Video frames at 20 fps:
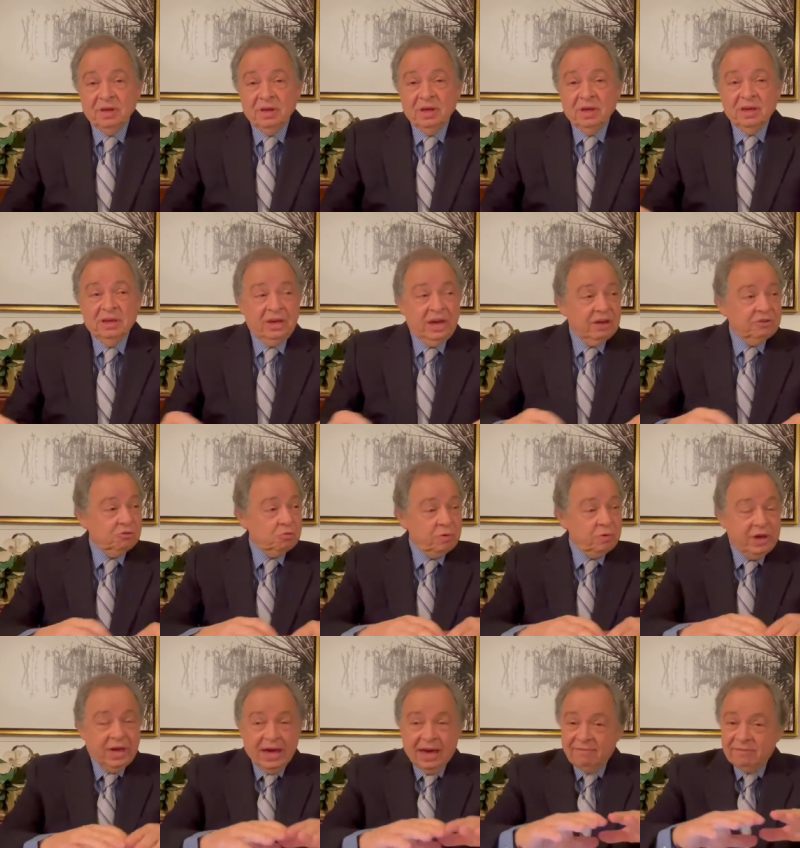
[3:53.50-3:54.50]
Yes,
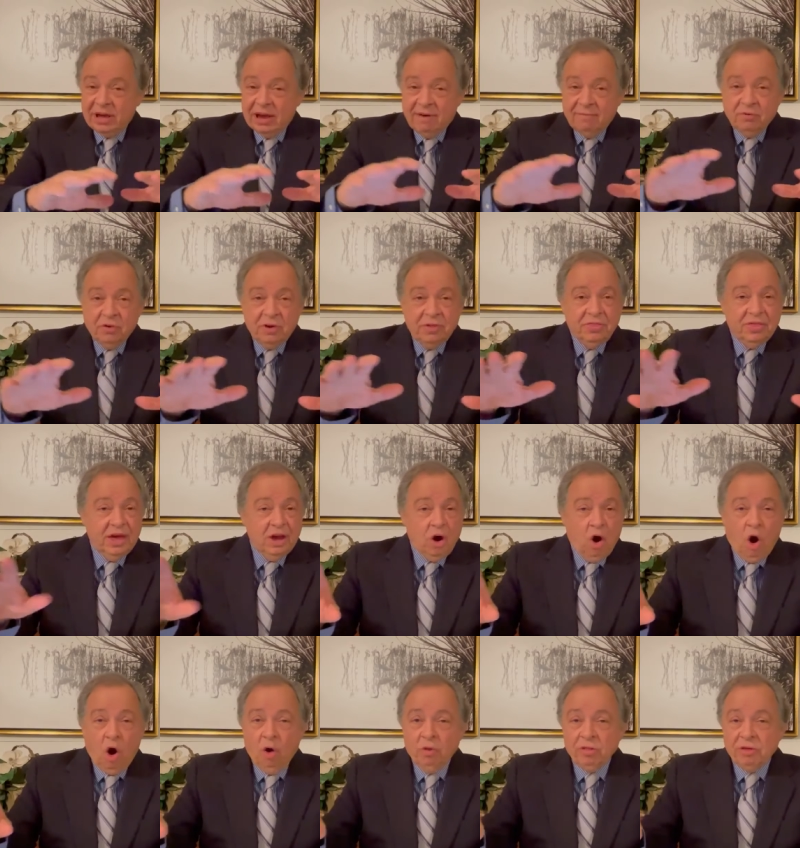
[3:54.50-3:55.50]
we have everything,
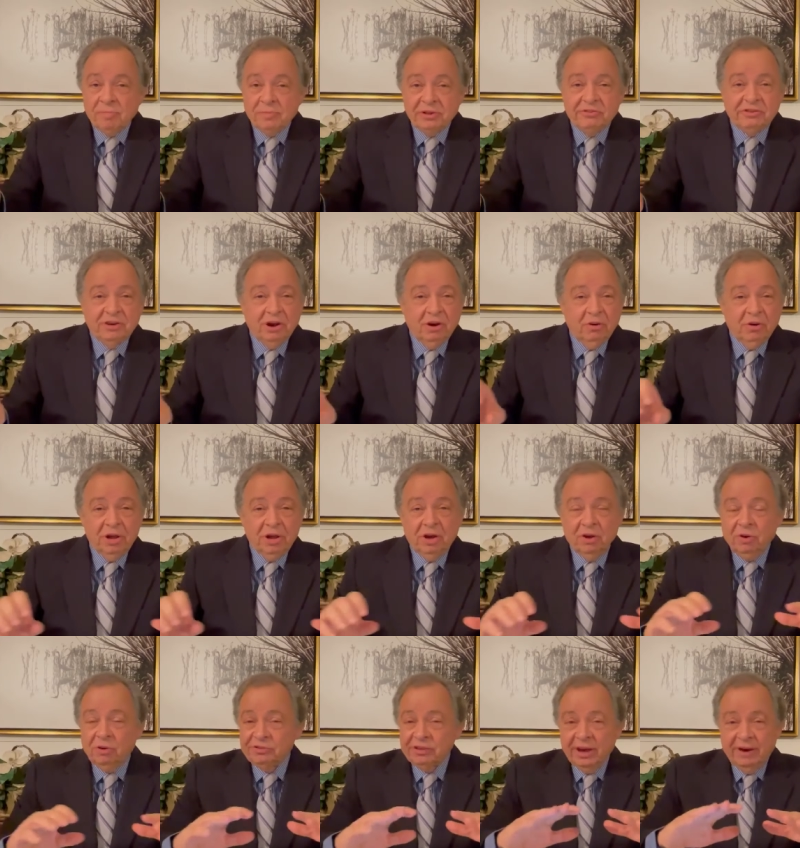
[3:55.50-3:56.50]
all the
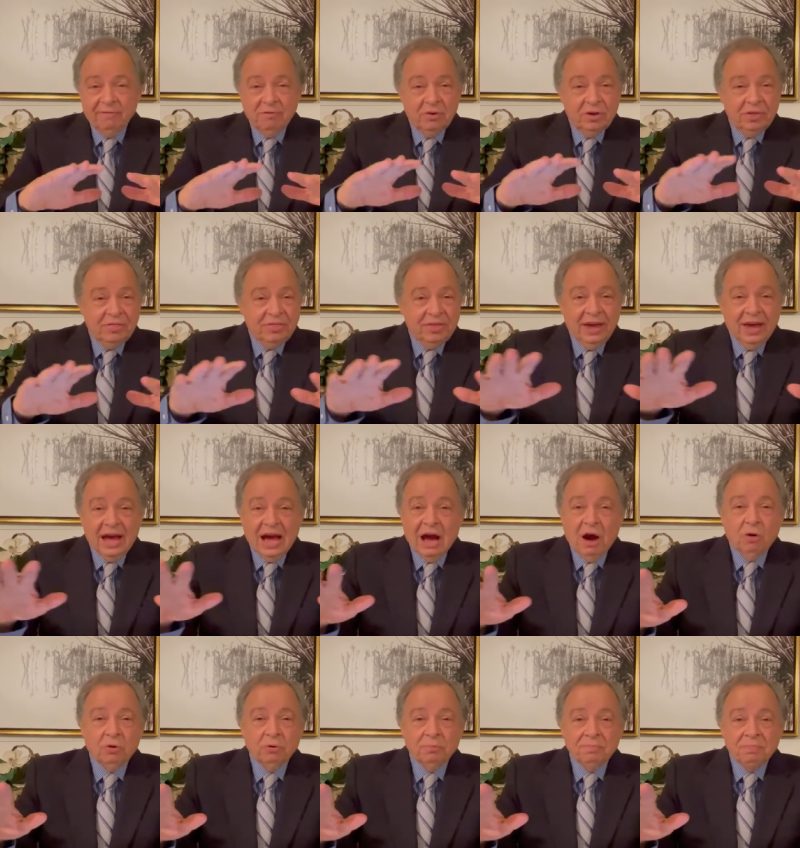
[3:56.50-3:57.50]
materials, everything
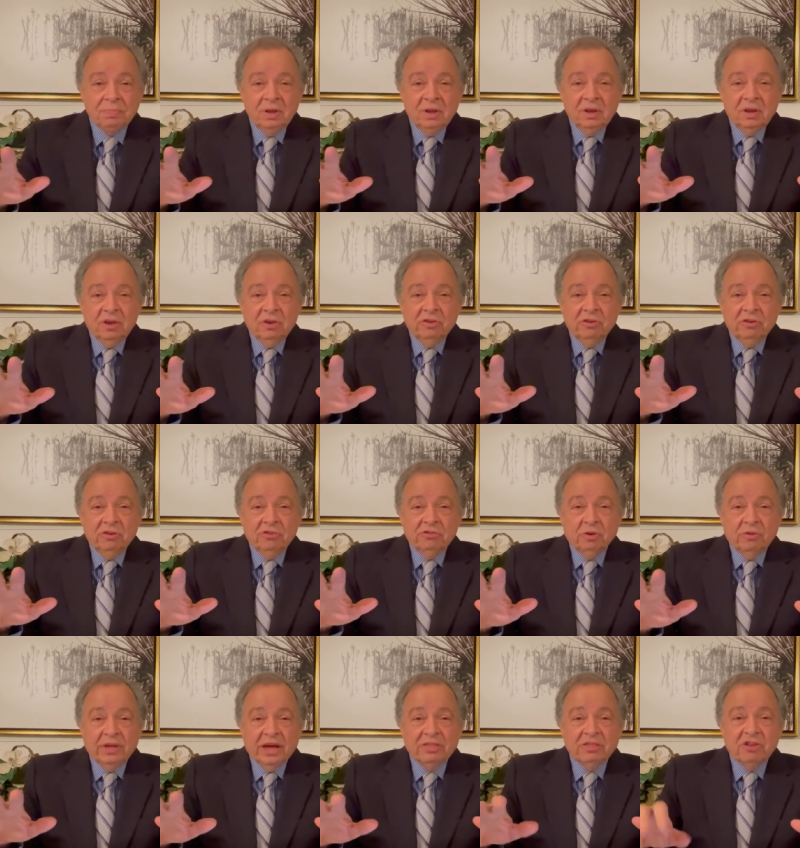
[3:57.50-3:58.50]
out
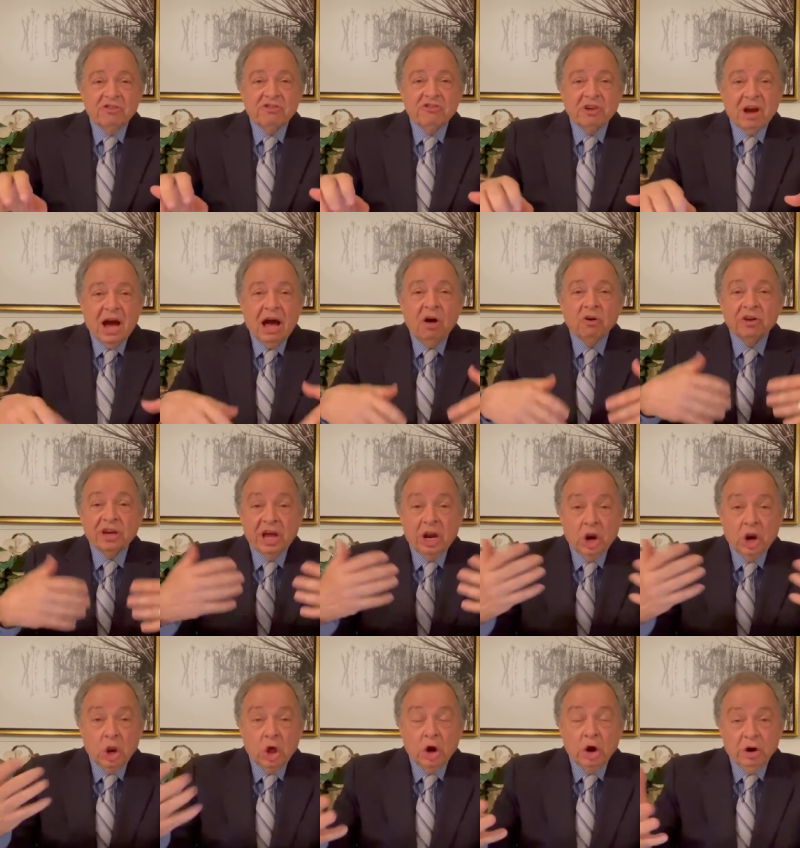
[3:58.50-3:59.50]
so that the child
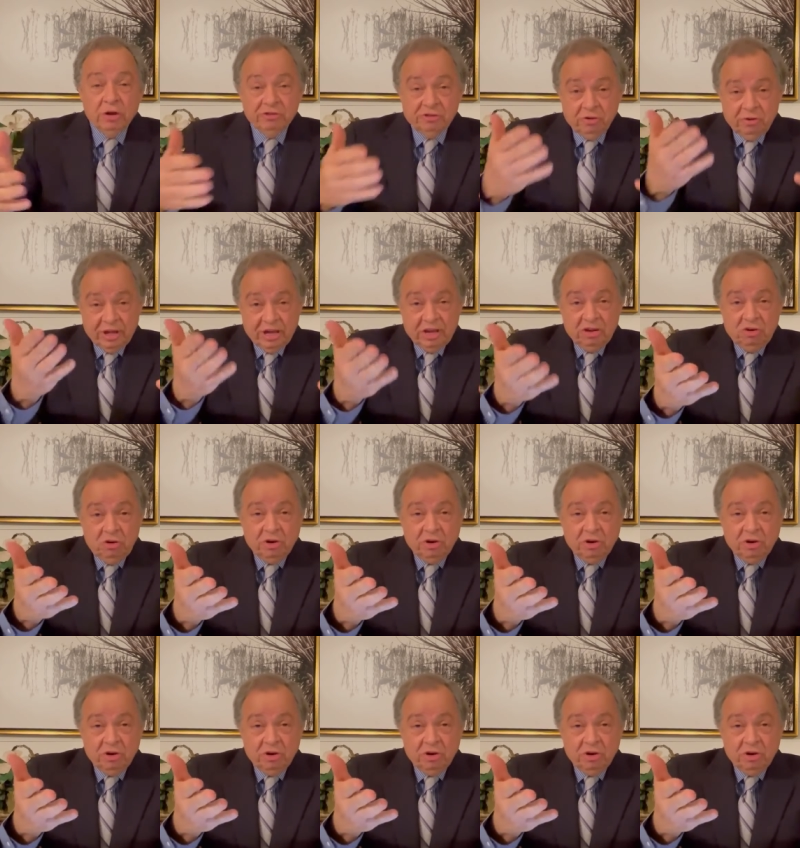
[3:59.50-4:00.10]
can learn, so that you